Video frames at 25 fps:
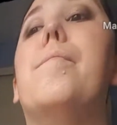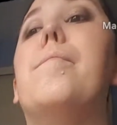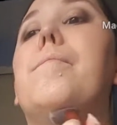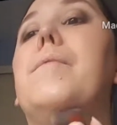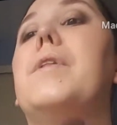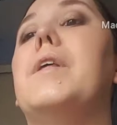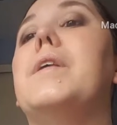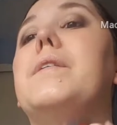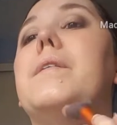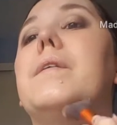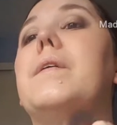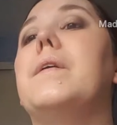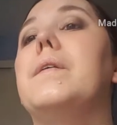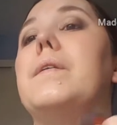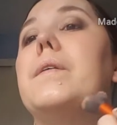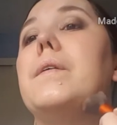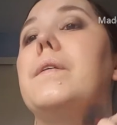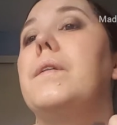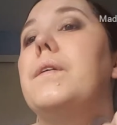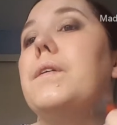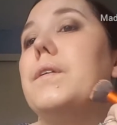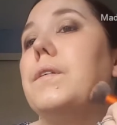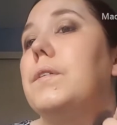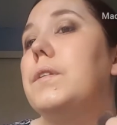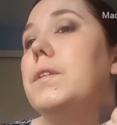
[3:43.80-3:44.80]
This is a
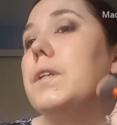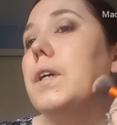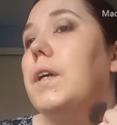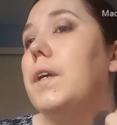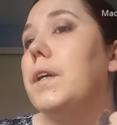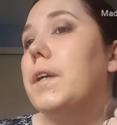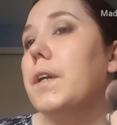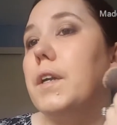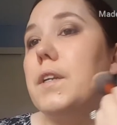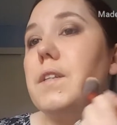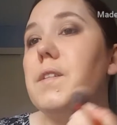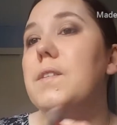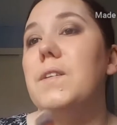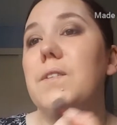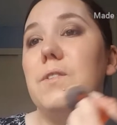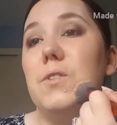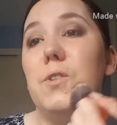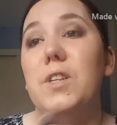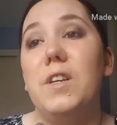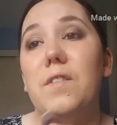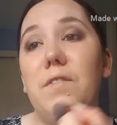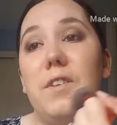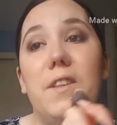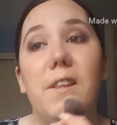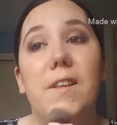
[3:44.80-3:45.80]
little darker, so I
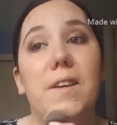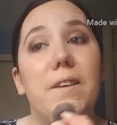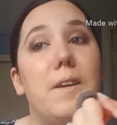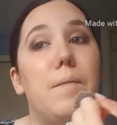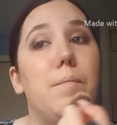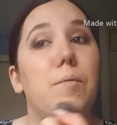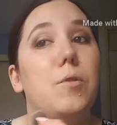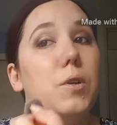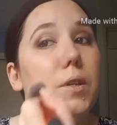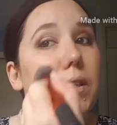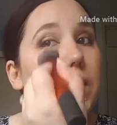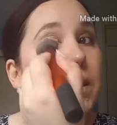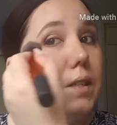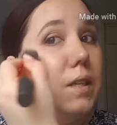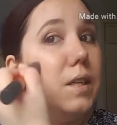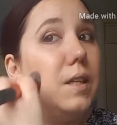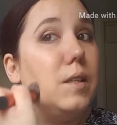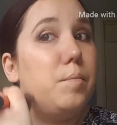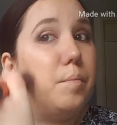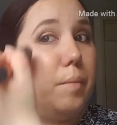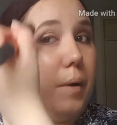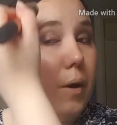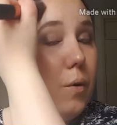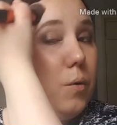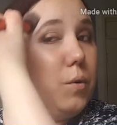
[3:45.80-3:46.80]
don't even think I'm going to
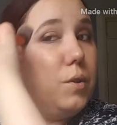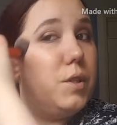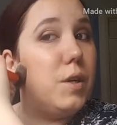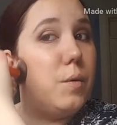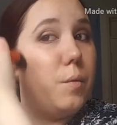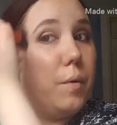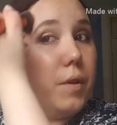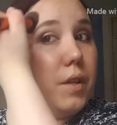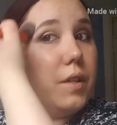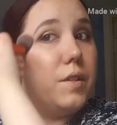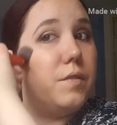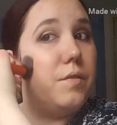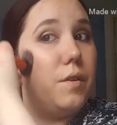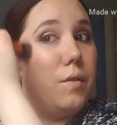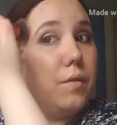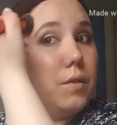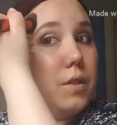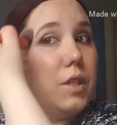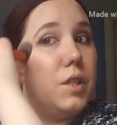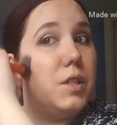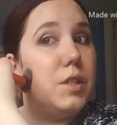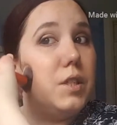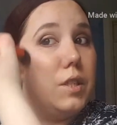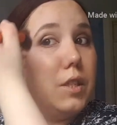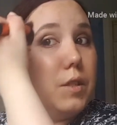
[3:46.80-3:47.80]
need powder with this
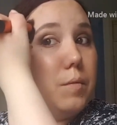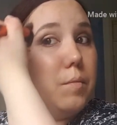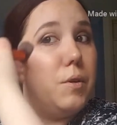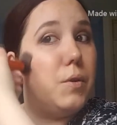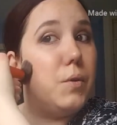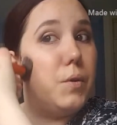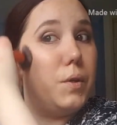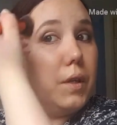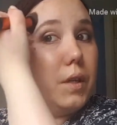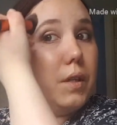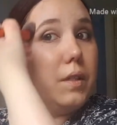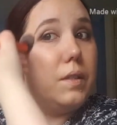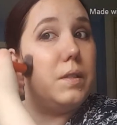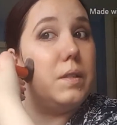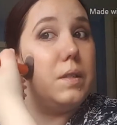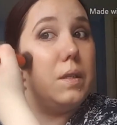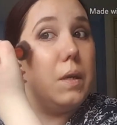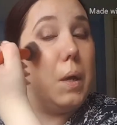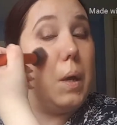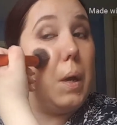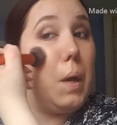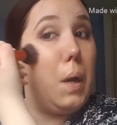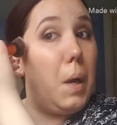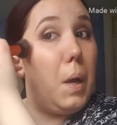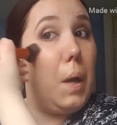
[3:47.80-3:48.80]
foundation, to be honest.
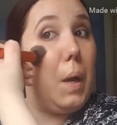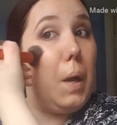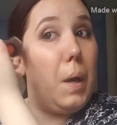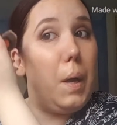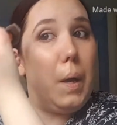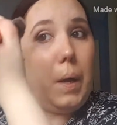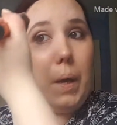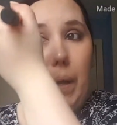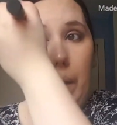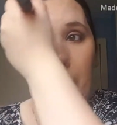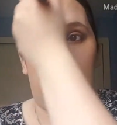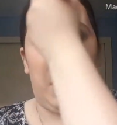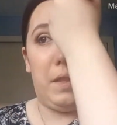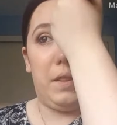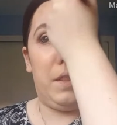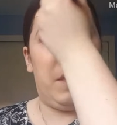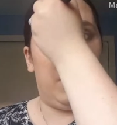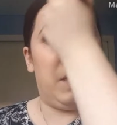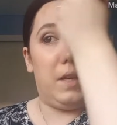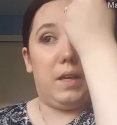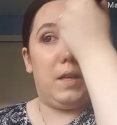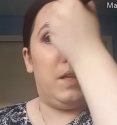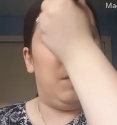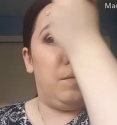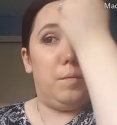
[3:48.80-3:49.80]
I
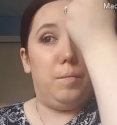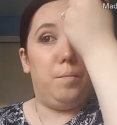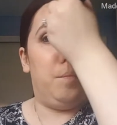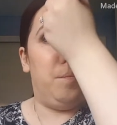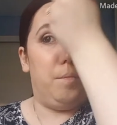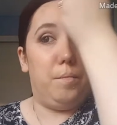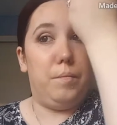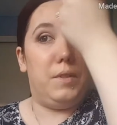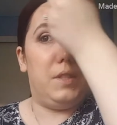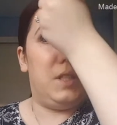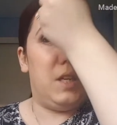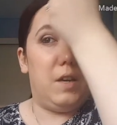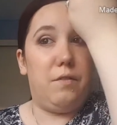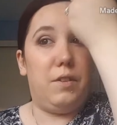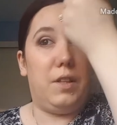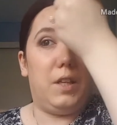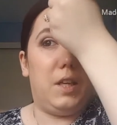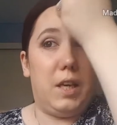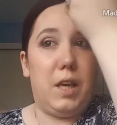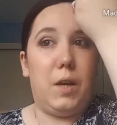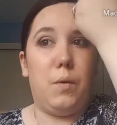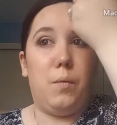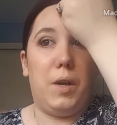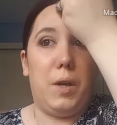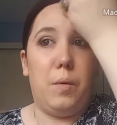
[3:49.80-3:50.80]
think I'll definitely
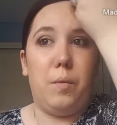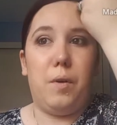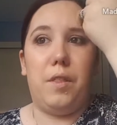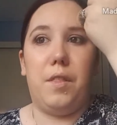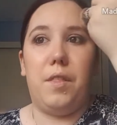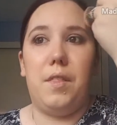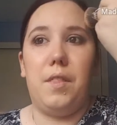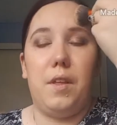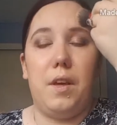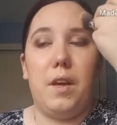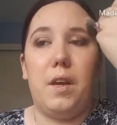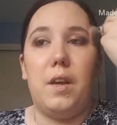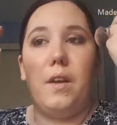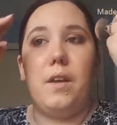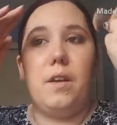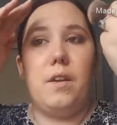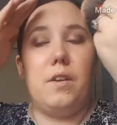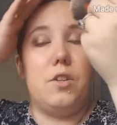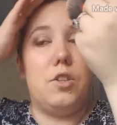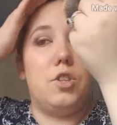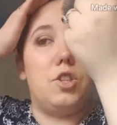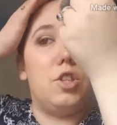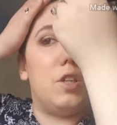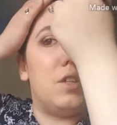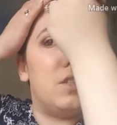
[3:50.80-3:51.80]
get away with
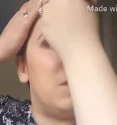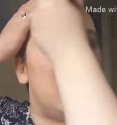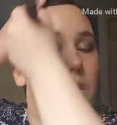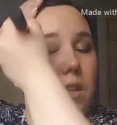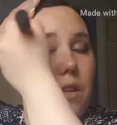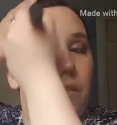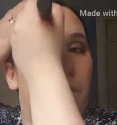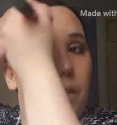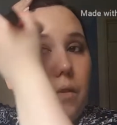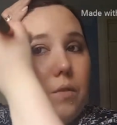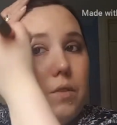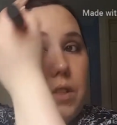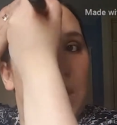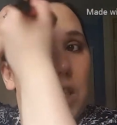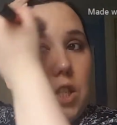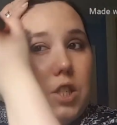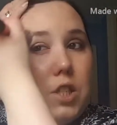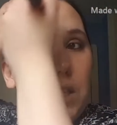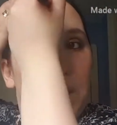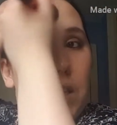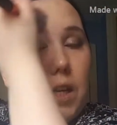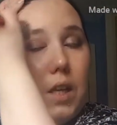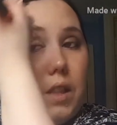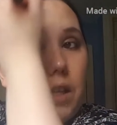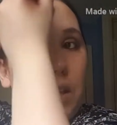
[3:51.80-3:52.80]
just the
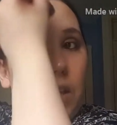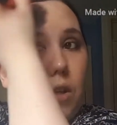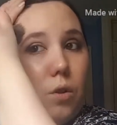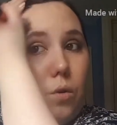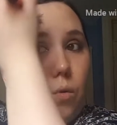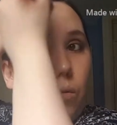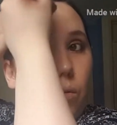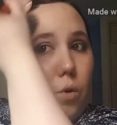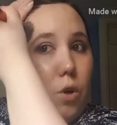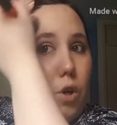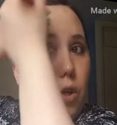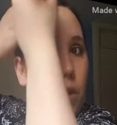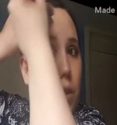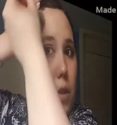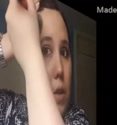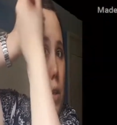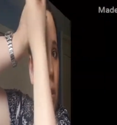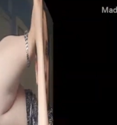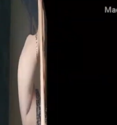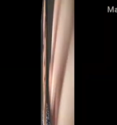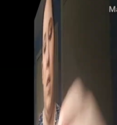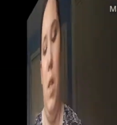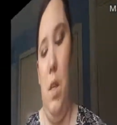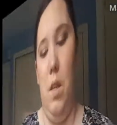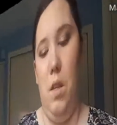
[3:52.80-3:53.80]
foundation and the glow on.
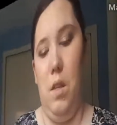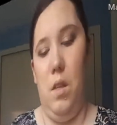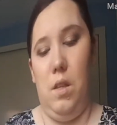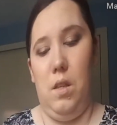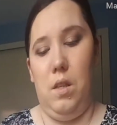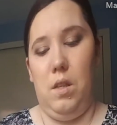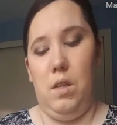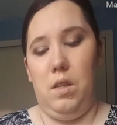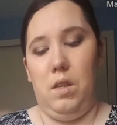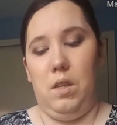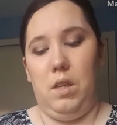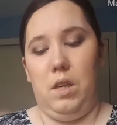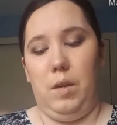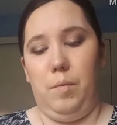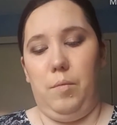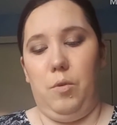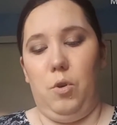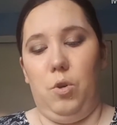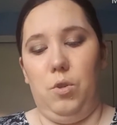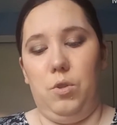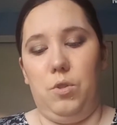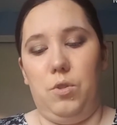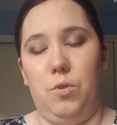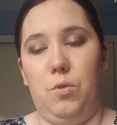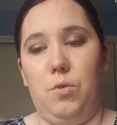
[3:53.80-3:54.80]
I'm
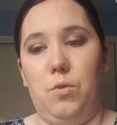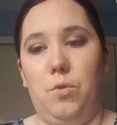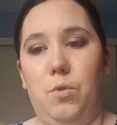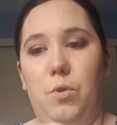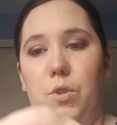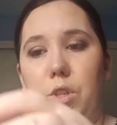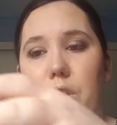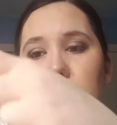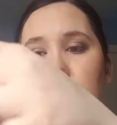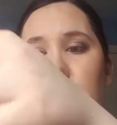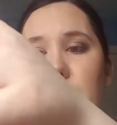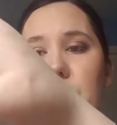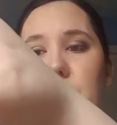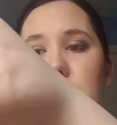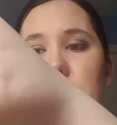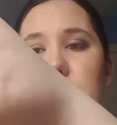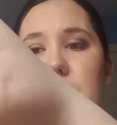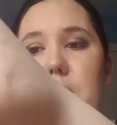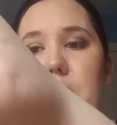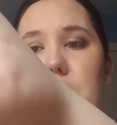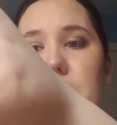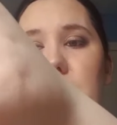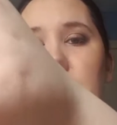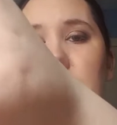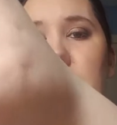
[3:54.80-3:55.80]
also going to
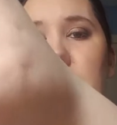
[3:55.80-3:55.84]
just